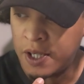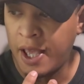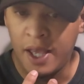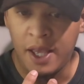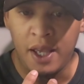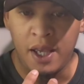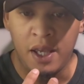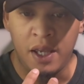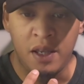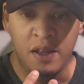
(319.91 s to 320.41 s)

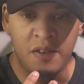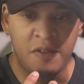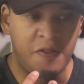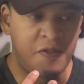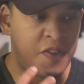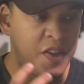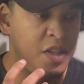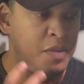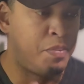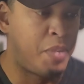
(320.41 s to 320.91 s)
a
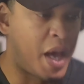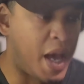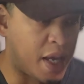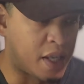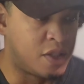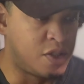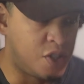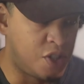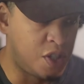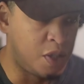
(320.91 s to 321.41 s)

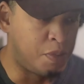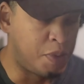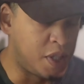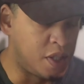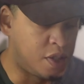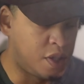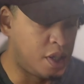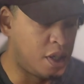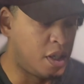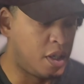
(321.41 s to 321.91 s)
feedback
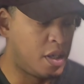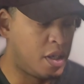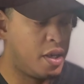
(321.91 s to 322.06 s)
GPT.